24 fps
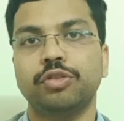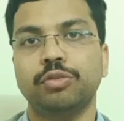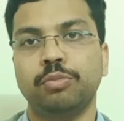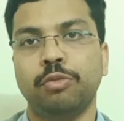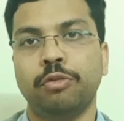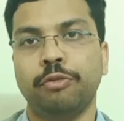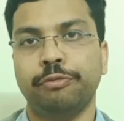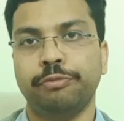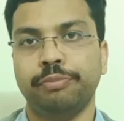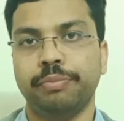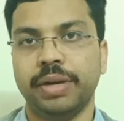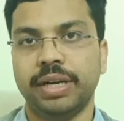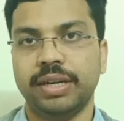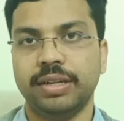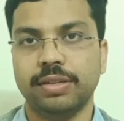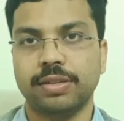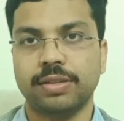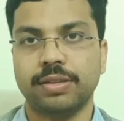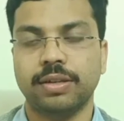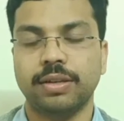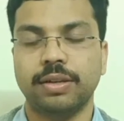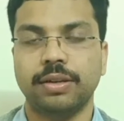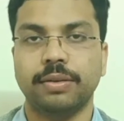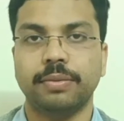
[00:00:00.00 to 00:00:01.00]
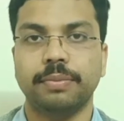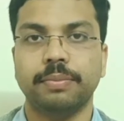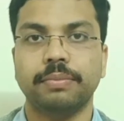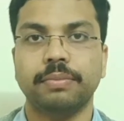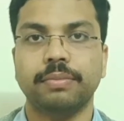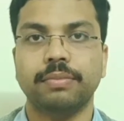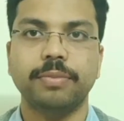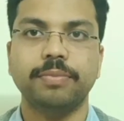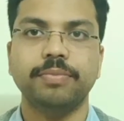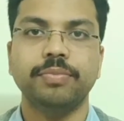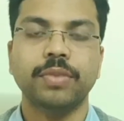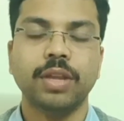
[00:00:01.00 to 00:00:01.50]
system of medicine.
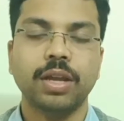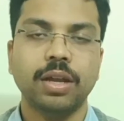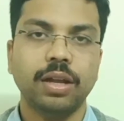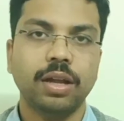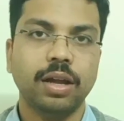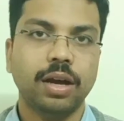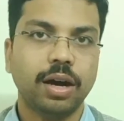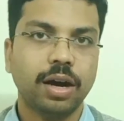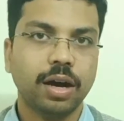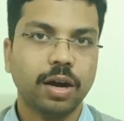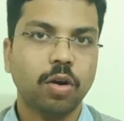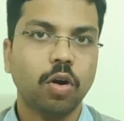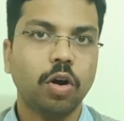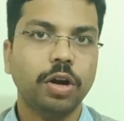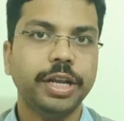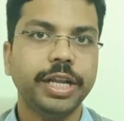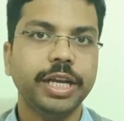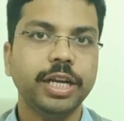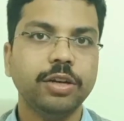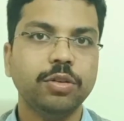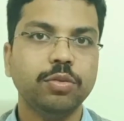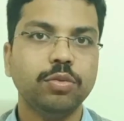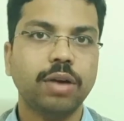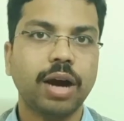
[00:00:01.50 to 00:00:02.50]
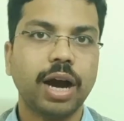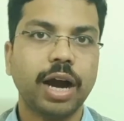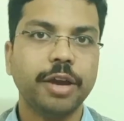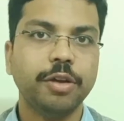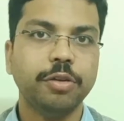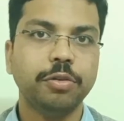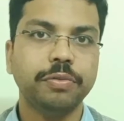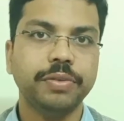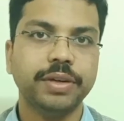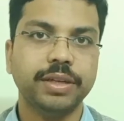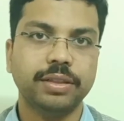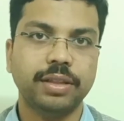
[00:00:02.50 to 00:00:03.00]
According to
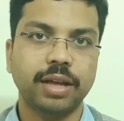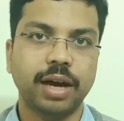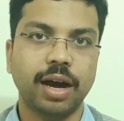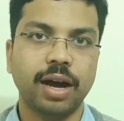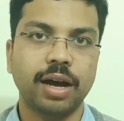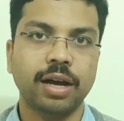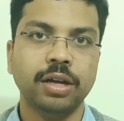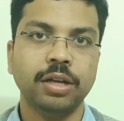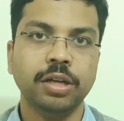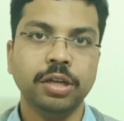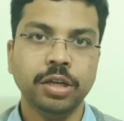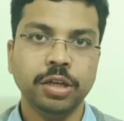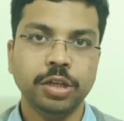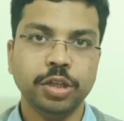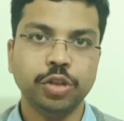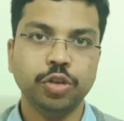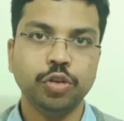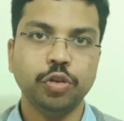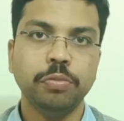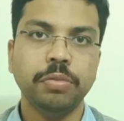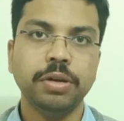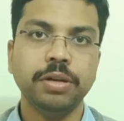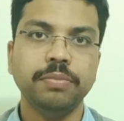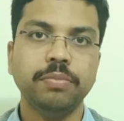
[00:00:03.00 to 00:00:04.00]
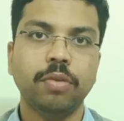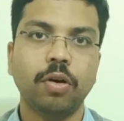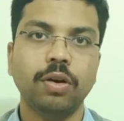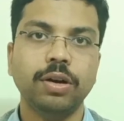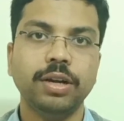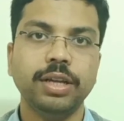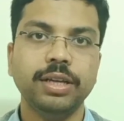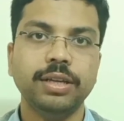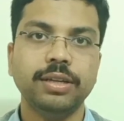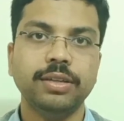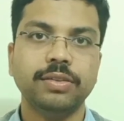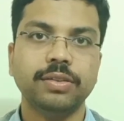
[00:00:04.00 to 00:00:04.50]
Ayurveda, human
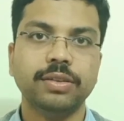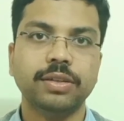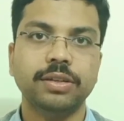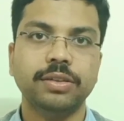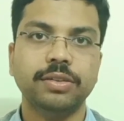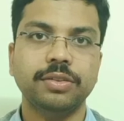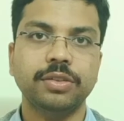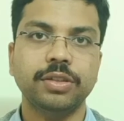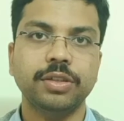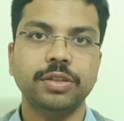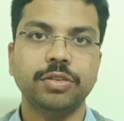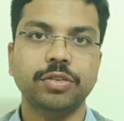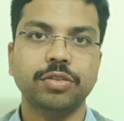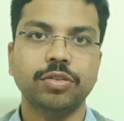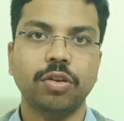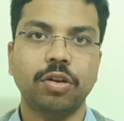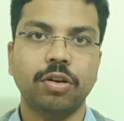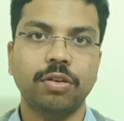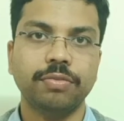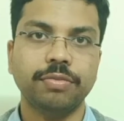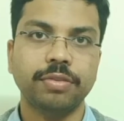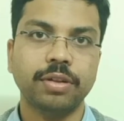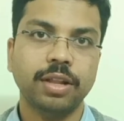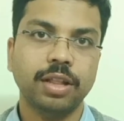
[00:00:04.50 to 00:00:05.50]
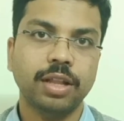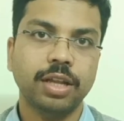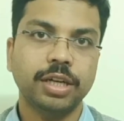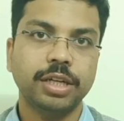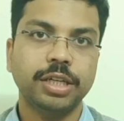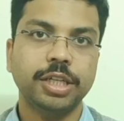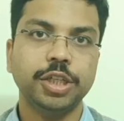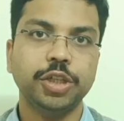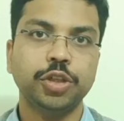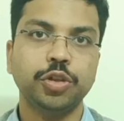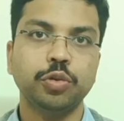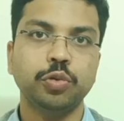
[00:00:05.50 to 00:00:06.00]
body is consist of
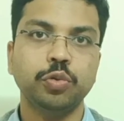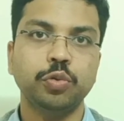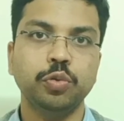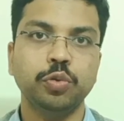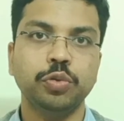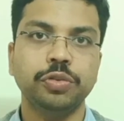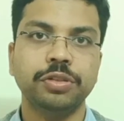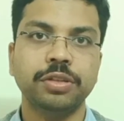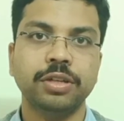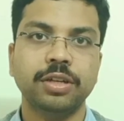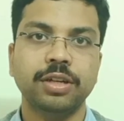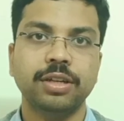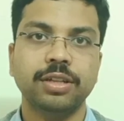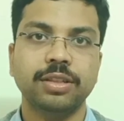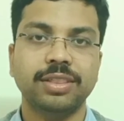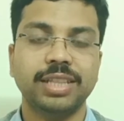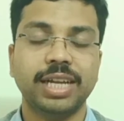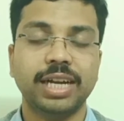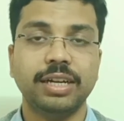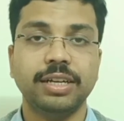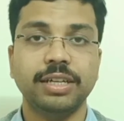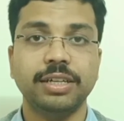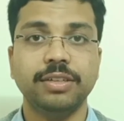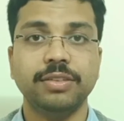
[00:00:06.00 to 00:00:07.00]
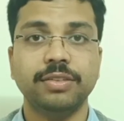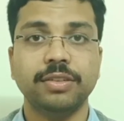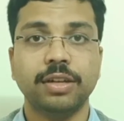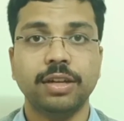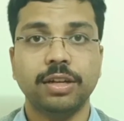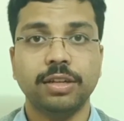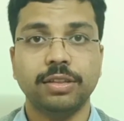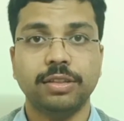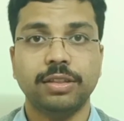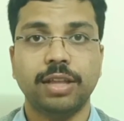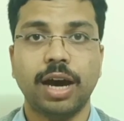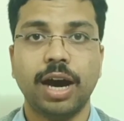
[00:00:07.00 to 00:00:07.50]
tissues that is
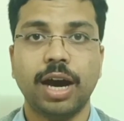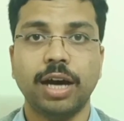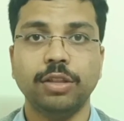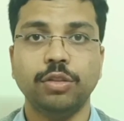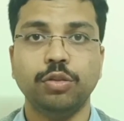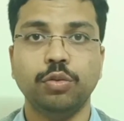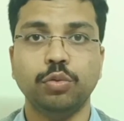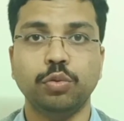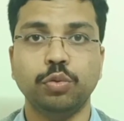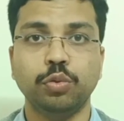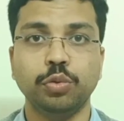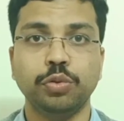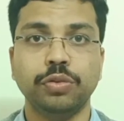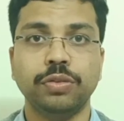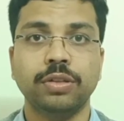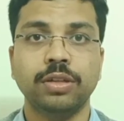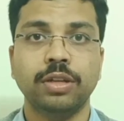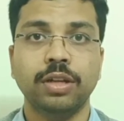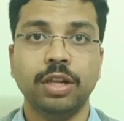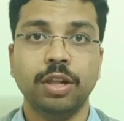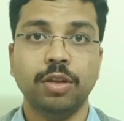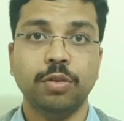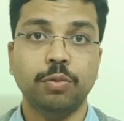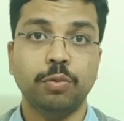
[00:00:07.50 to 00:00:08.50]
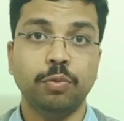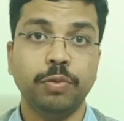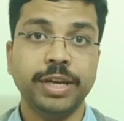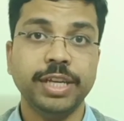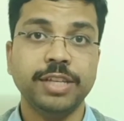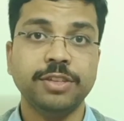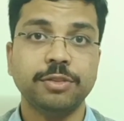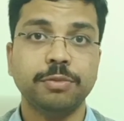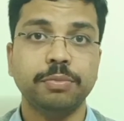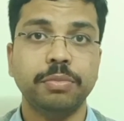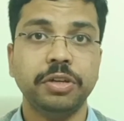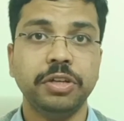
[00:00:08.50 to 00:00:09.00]
dhatus,
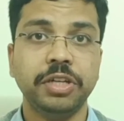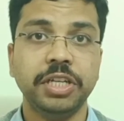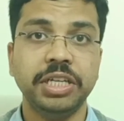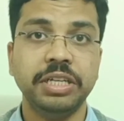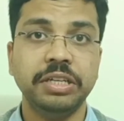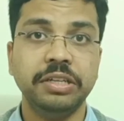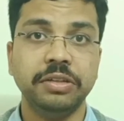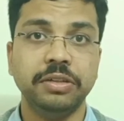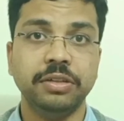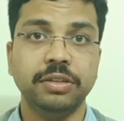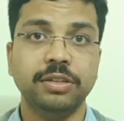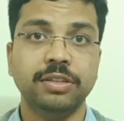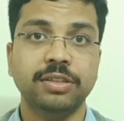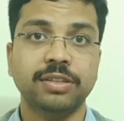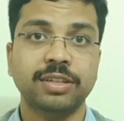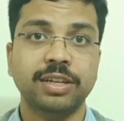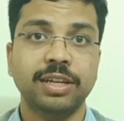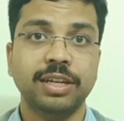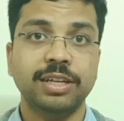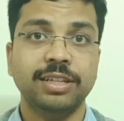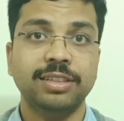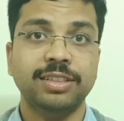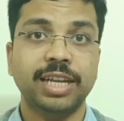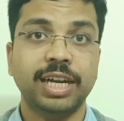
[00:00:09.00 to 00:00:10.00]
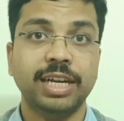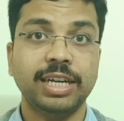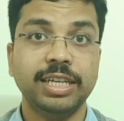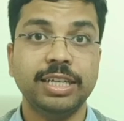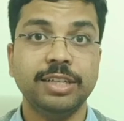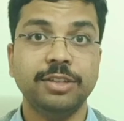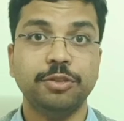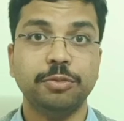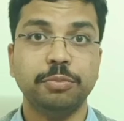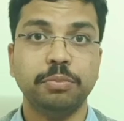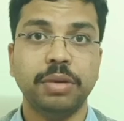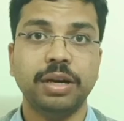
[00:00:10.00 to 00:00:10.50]
waste materials that
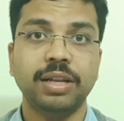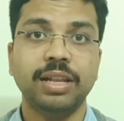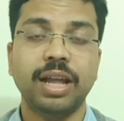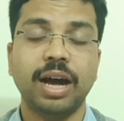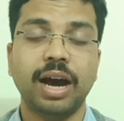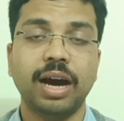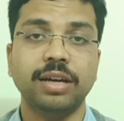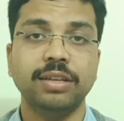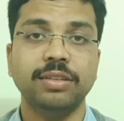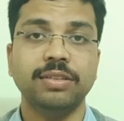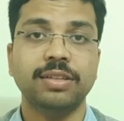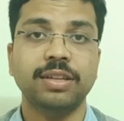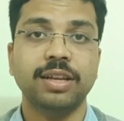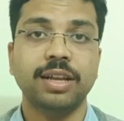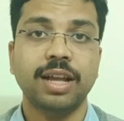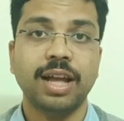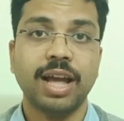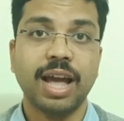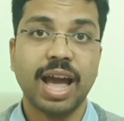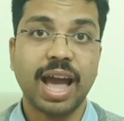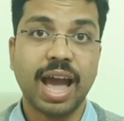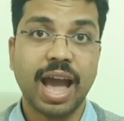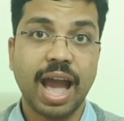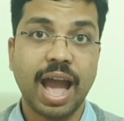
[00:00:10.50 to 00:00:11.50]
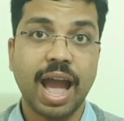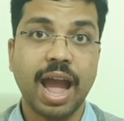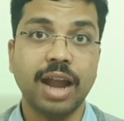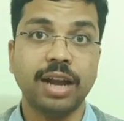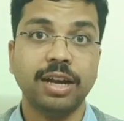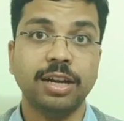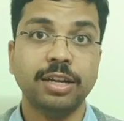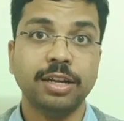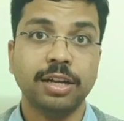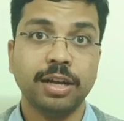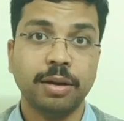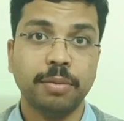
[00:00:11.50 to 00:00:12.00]
is malas
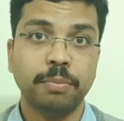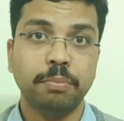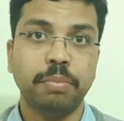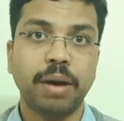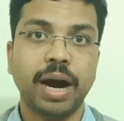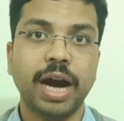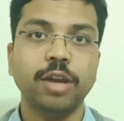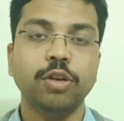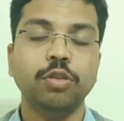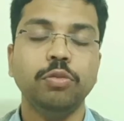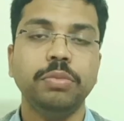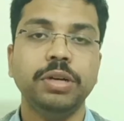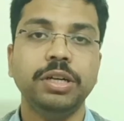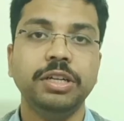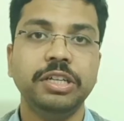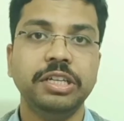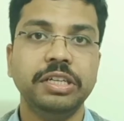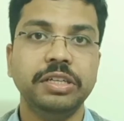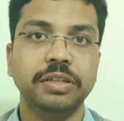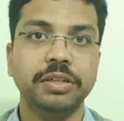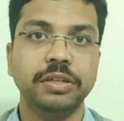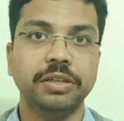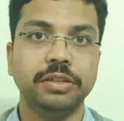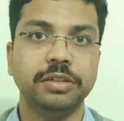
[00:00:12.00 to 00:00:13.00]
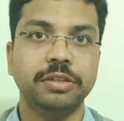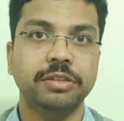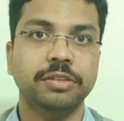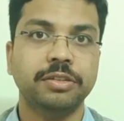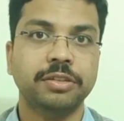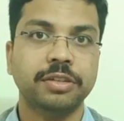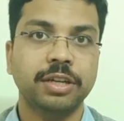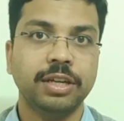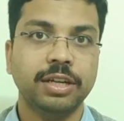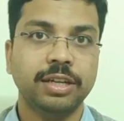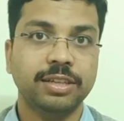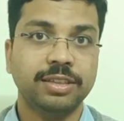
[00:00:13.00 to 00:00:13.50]
and
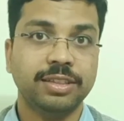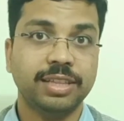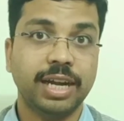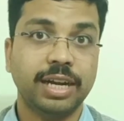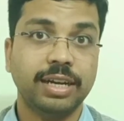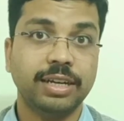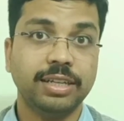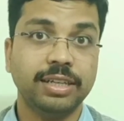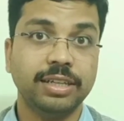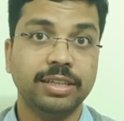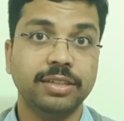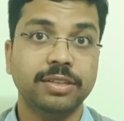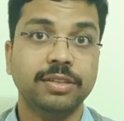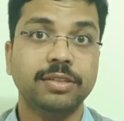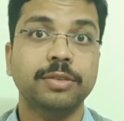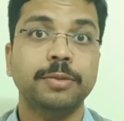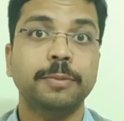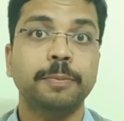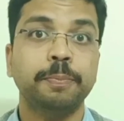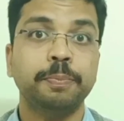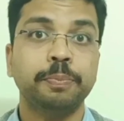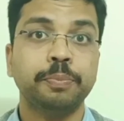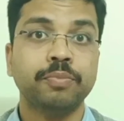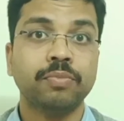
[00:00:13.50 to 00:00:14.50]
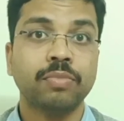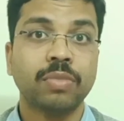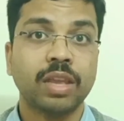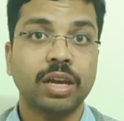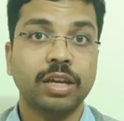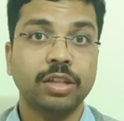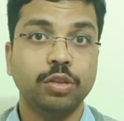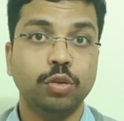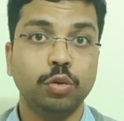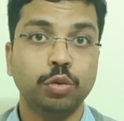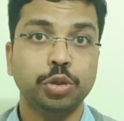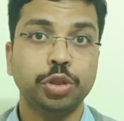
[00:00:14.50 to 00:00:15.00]
biomaterials that is
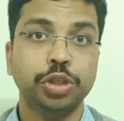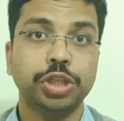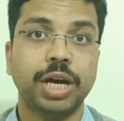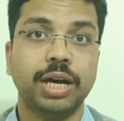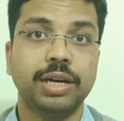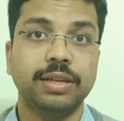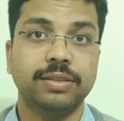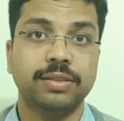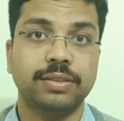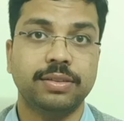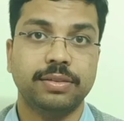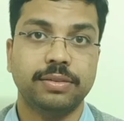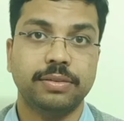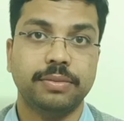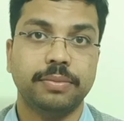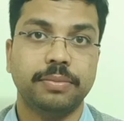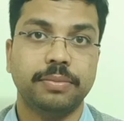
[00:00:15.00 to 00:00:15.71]
doshas.